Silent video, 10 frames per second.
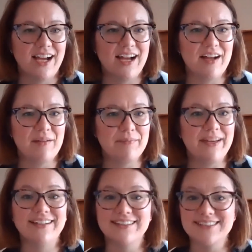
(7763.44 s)

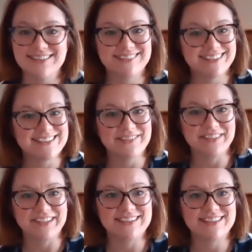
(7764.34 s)
And it's a
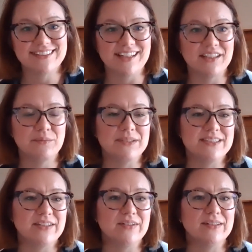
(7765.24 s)
very solid
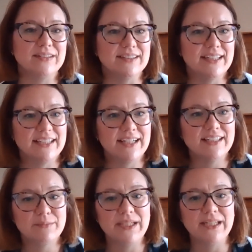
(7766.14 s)
material. And
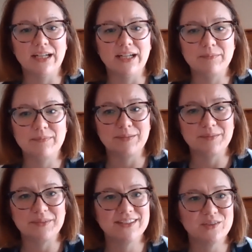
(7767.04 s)
I'll admit, I'm
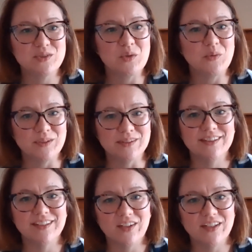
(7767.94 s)
a little
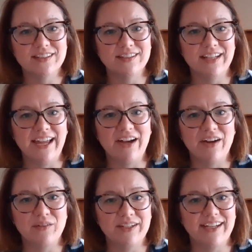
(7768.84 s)
torn on
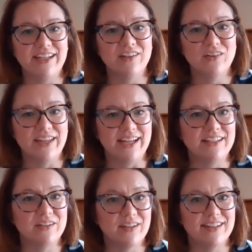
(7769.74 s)
how to handle that.
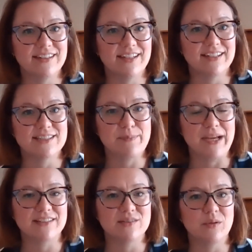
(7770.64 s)
You know, I think that gets
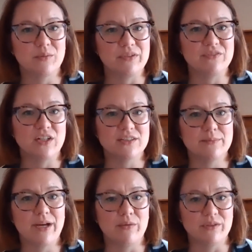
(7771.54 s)
back to what we've talked
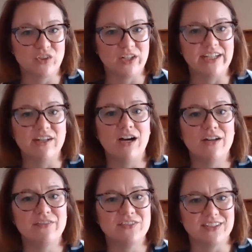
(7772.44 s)
about with
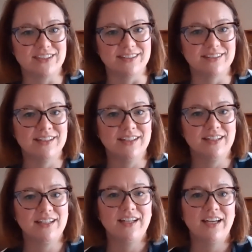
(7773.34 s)
trade-offs and
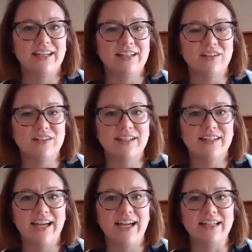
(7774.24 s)
all of
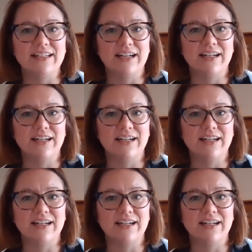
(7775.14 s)
that.